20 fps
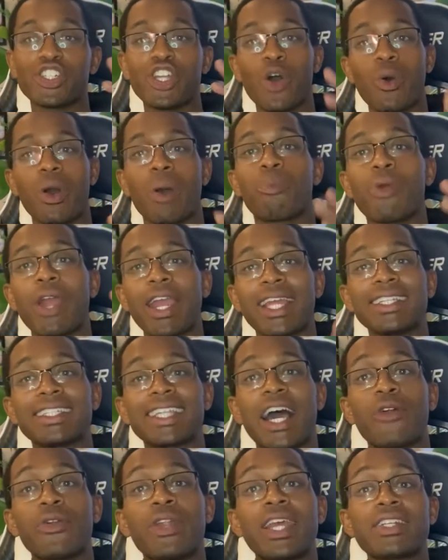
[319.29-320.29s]
Noah breaking
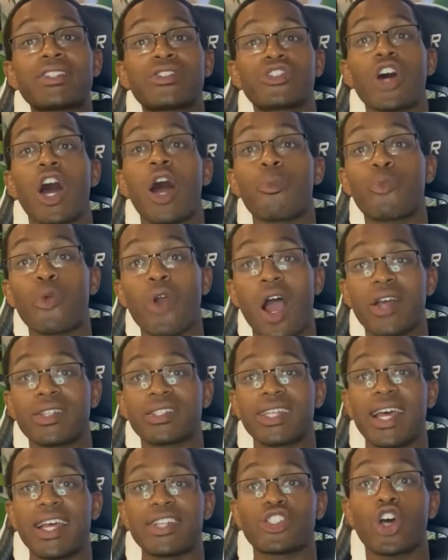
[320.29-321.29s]
down his thought
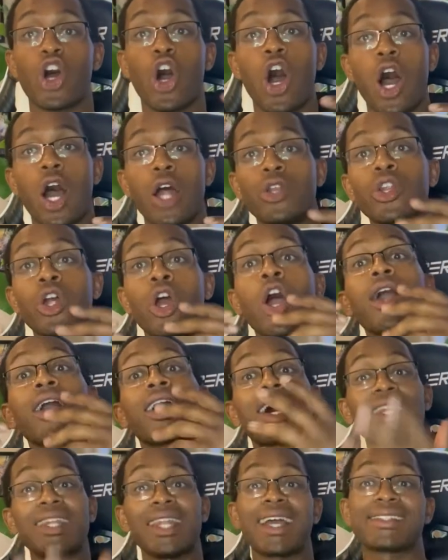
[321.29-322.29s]
process on
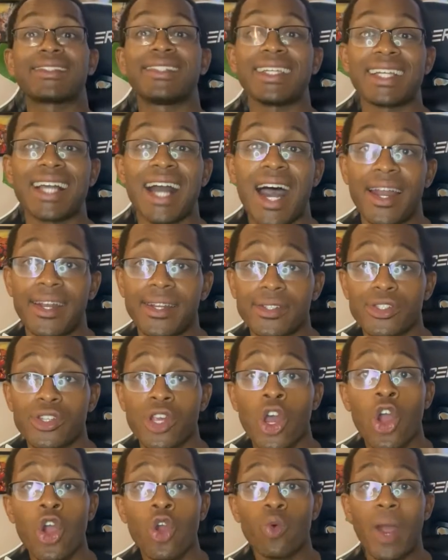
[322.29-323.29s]
collecting katas,
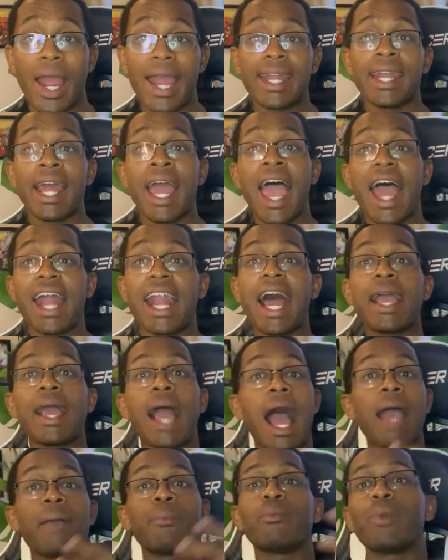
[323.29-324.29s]
right? And
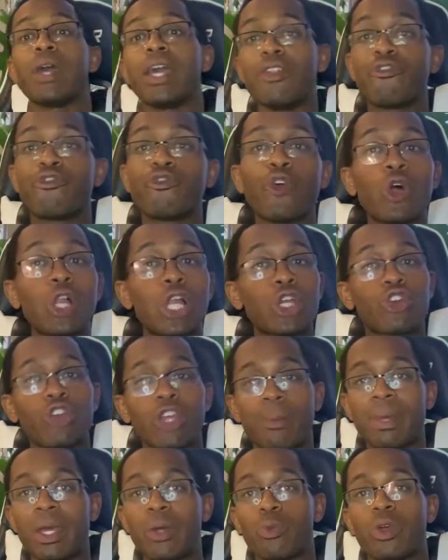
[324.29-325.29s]
I'm in full
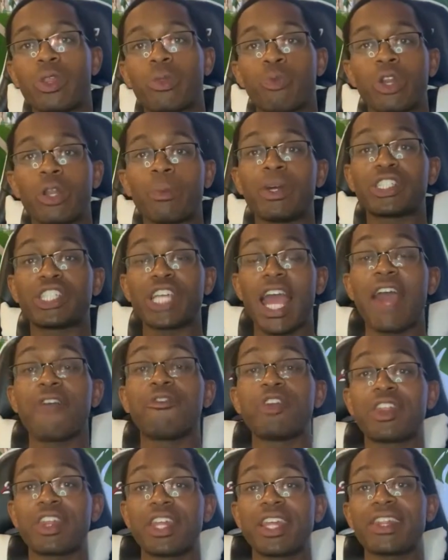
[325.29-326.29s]
agreement with pretty much
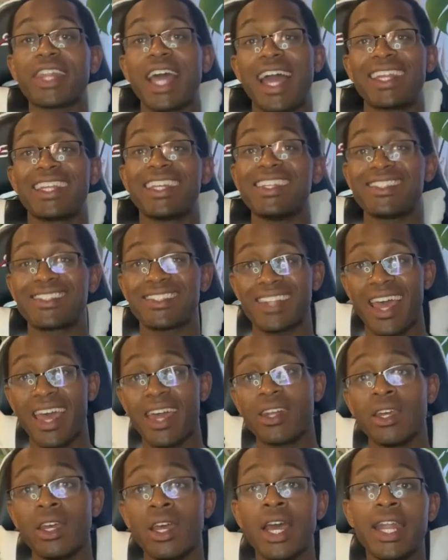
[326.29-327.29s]
everything that he
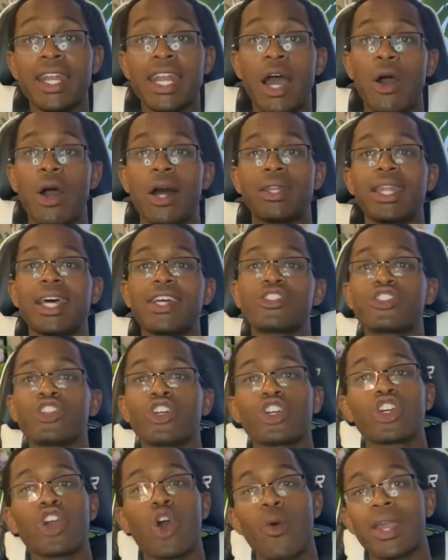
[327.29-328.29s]
said. Now, unless
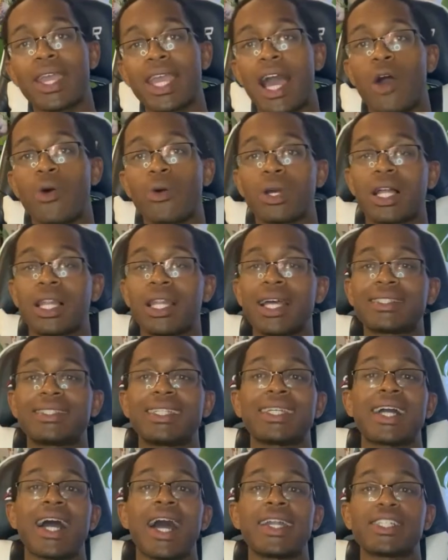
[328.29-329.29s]
you're going out and
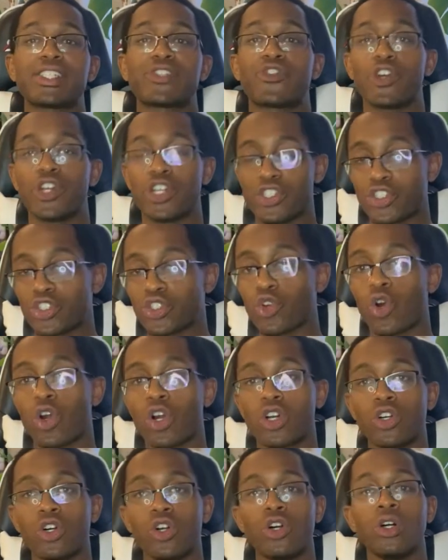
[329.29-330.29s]
collecting katas for
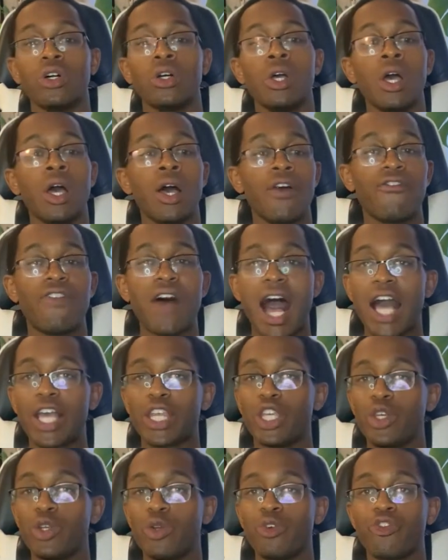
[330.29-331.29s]
historical
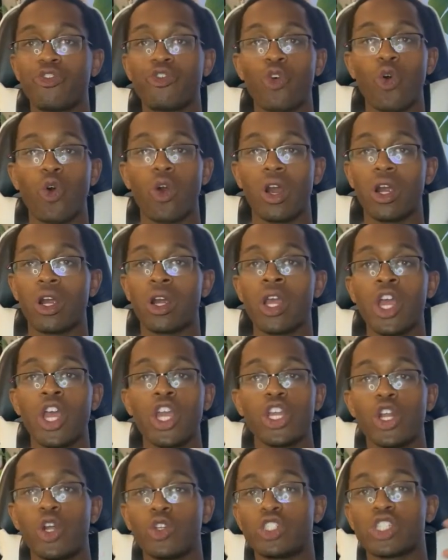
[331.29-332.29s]
value, for,
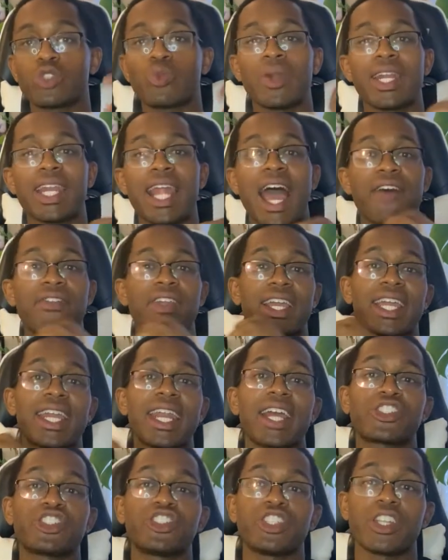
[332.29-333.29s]
you know, just wanting to have that
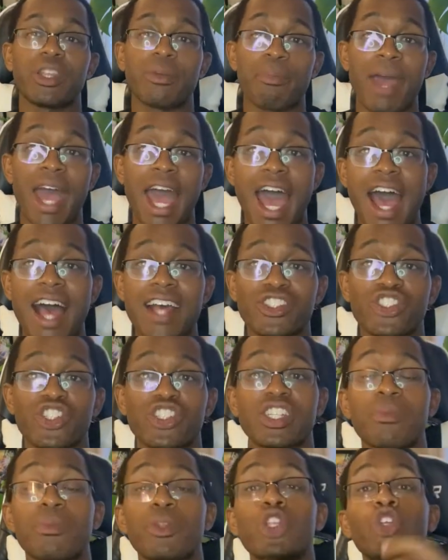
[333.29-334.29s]
connection to the past,
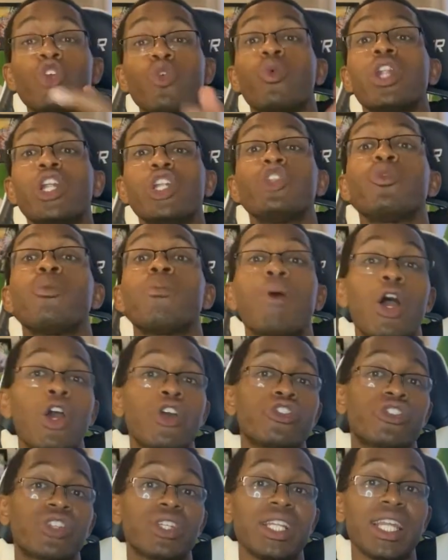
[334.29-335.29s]
just something you want to do
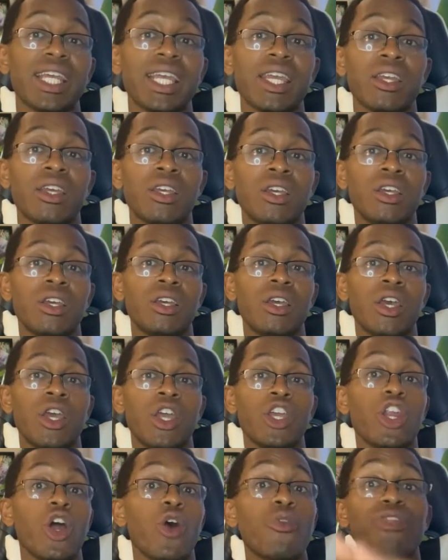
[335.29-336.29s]
personally,
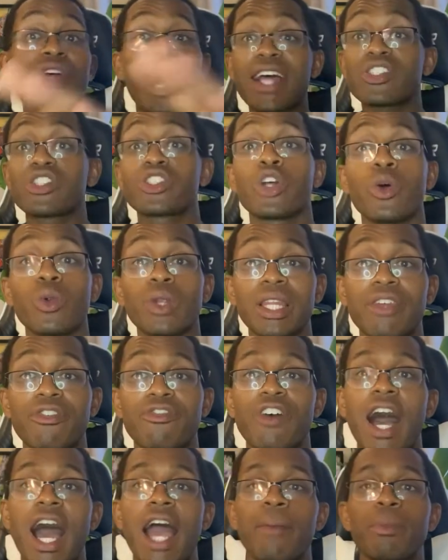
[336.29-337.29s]
you know, that's totally
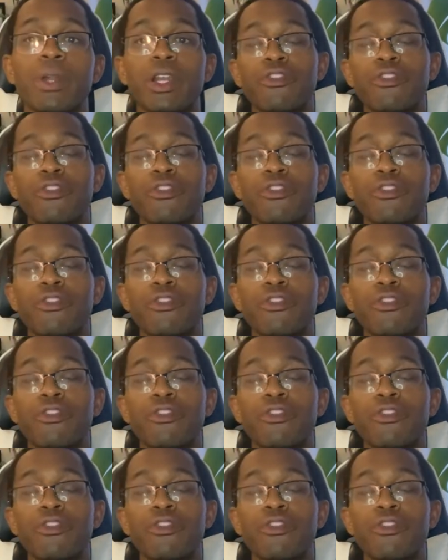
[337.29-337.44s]
fine.